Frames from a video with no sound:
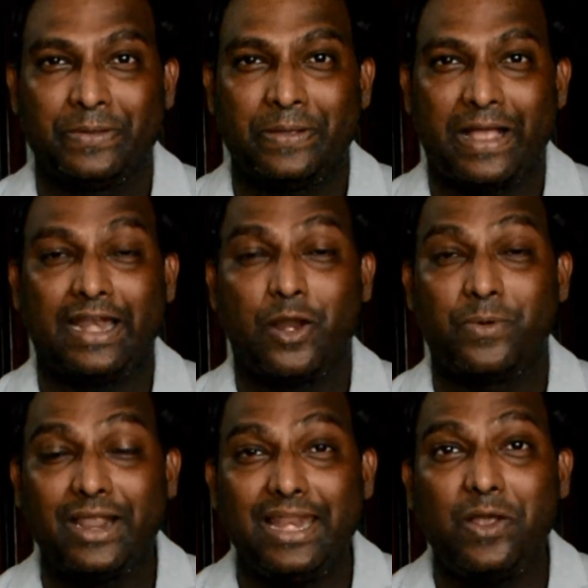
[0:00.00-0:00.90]
and I
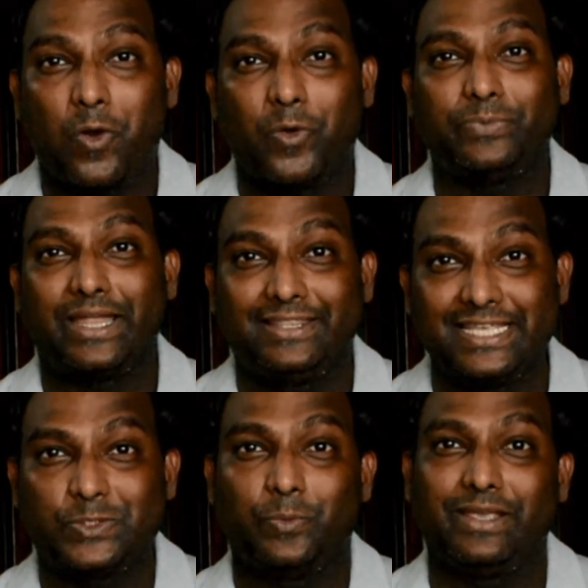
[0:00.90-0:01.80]
really hope that
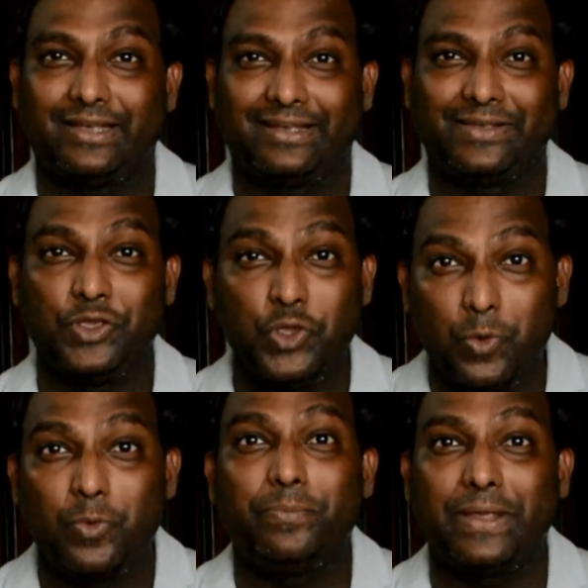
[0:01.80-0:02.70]
this week you
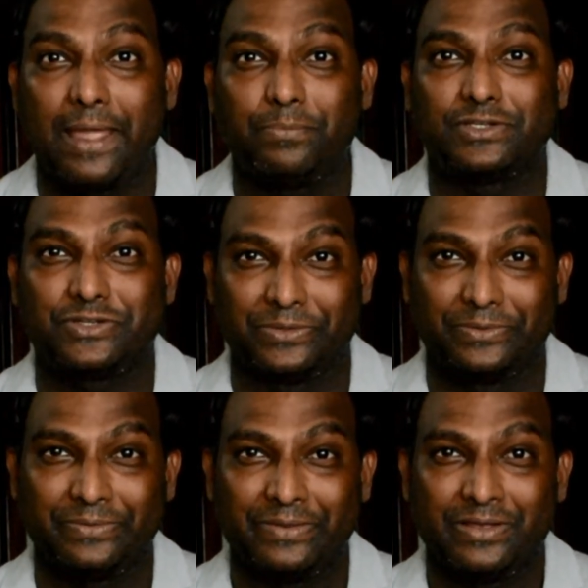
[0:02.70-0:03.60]
would be able to
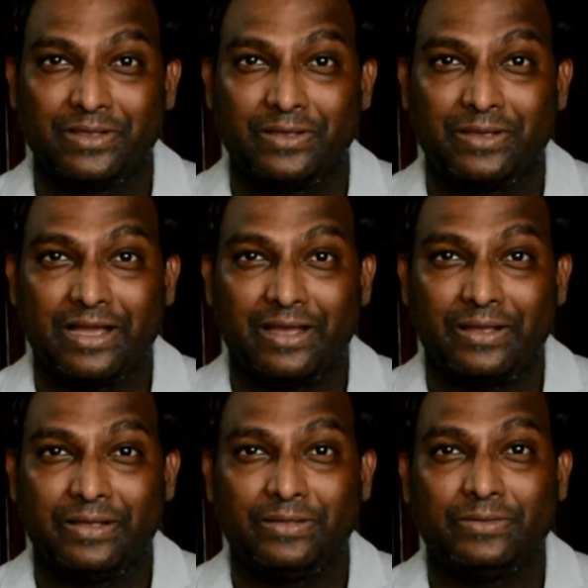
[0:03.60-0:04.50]

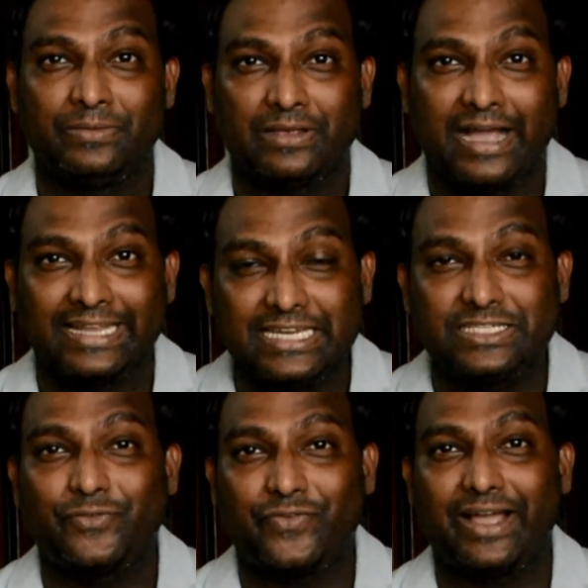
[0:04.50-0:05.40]

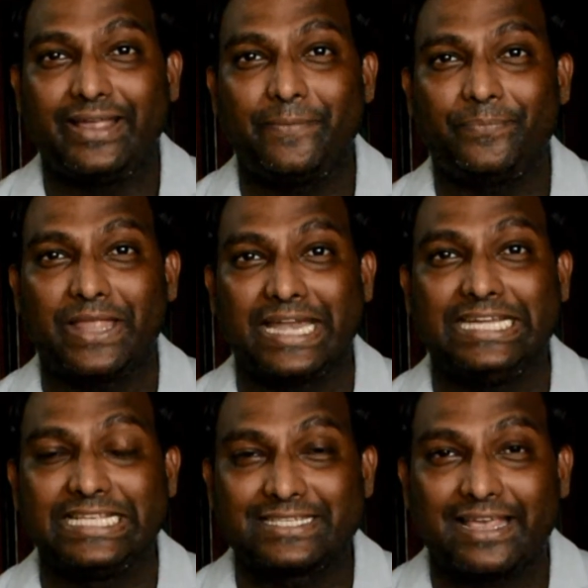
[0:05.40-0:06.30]
identify and
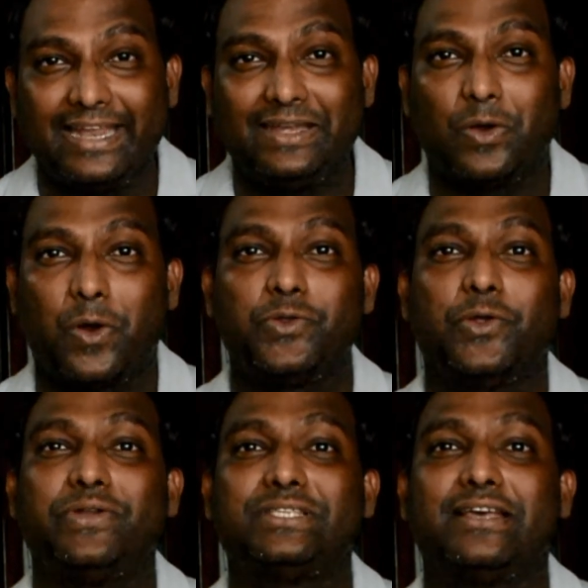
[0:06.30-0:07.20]
decide on your
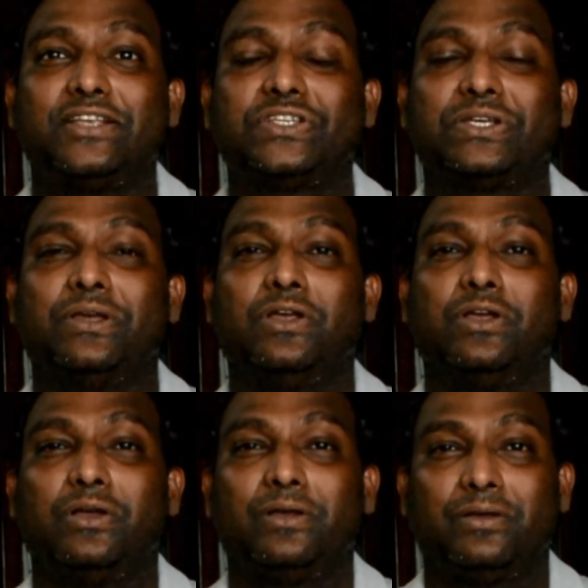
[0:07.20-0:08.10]
research
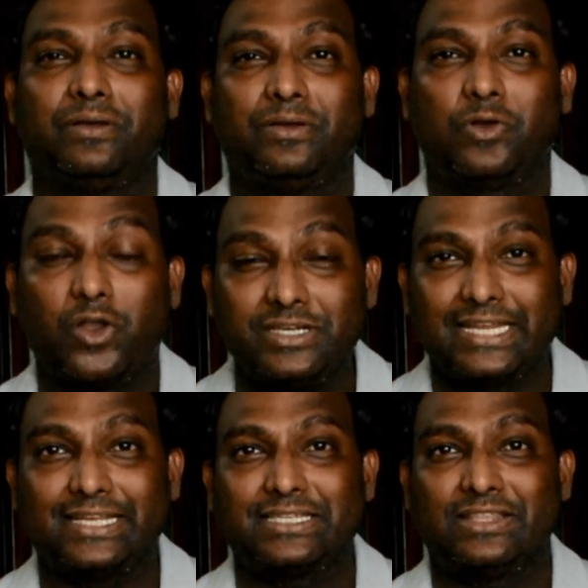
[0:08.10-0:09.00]

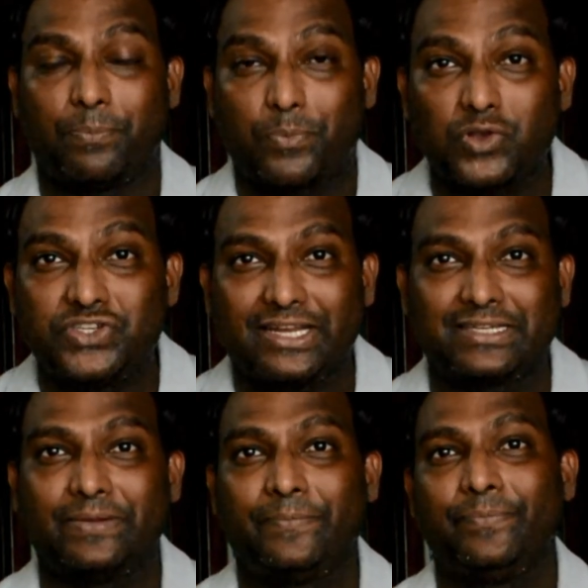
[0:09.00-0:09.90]
context, the
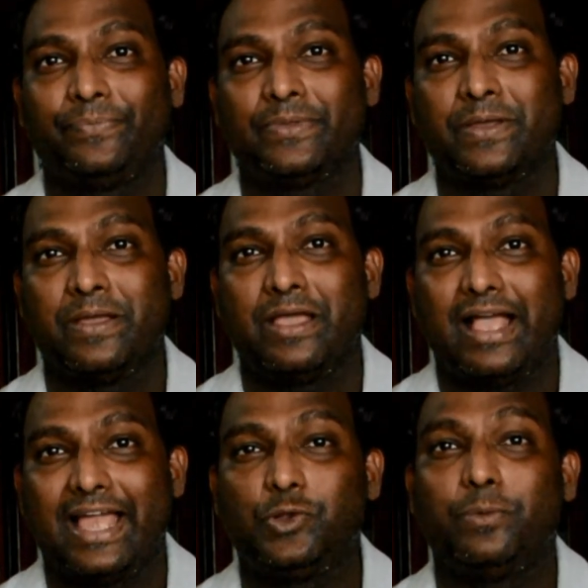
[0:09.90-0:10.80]
project,
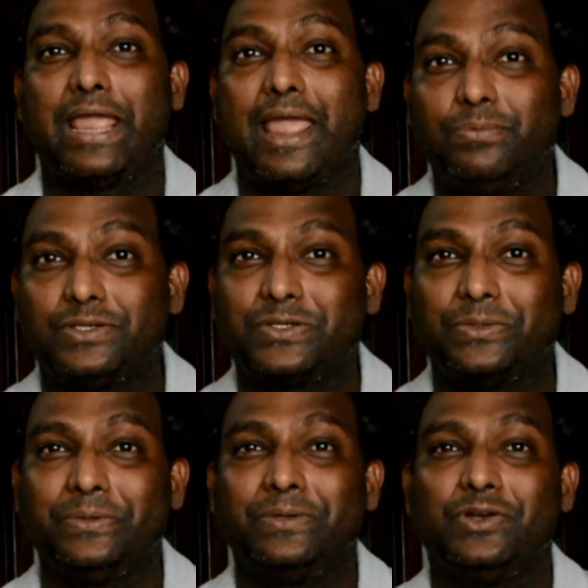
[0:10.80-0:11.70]
and you'll be able
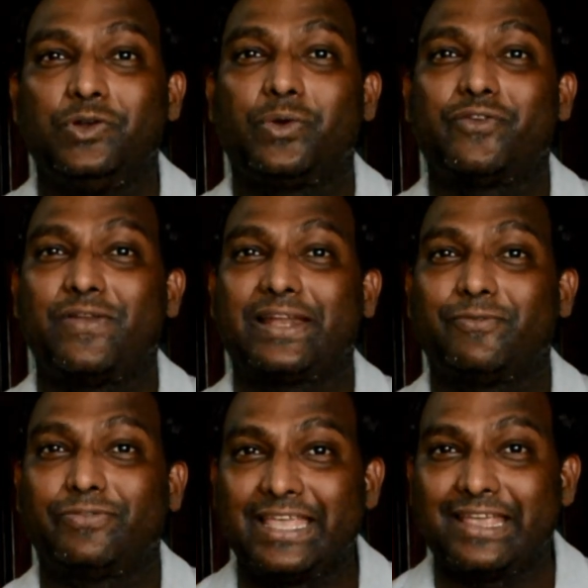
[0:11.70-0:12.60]
to do
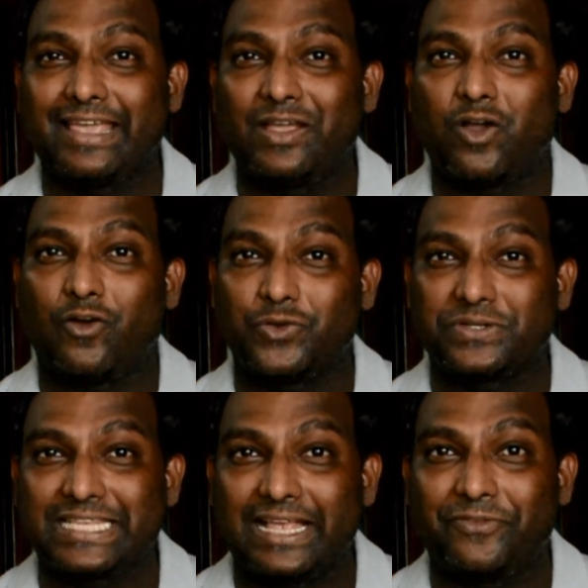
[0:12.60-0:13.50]
reflective thinking of
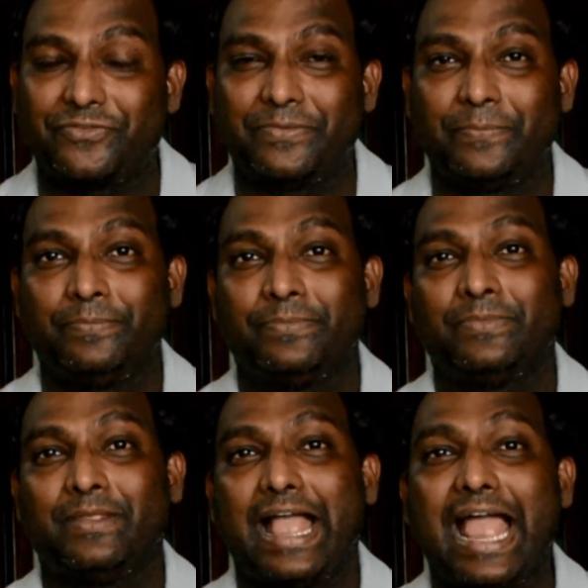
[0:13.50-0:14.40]
yourself
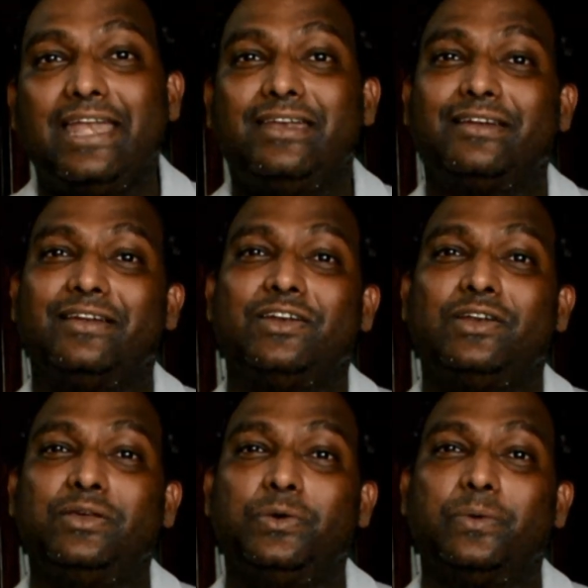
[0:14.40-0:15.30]
and
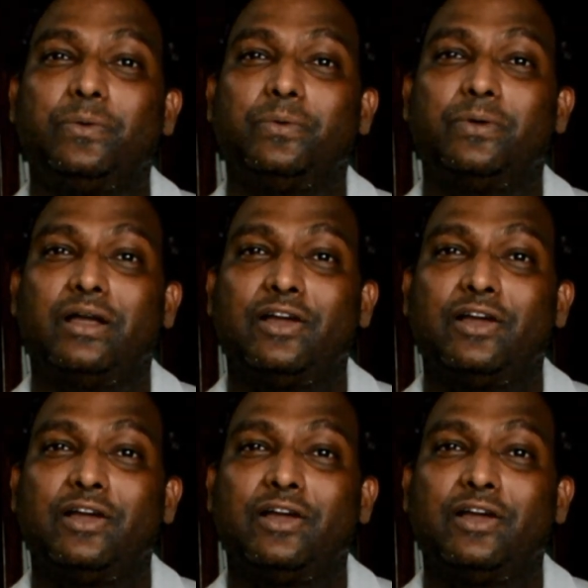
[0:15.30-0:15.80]
do a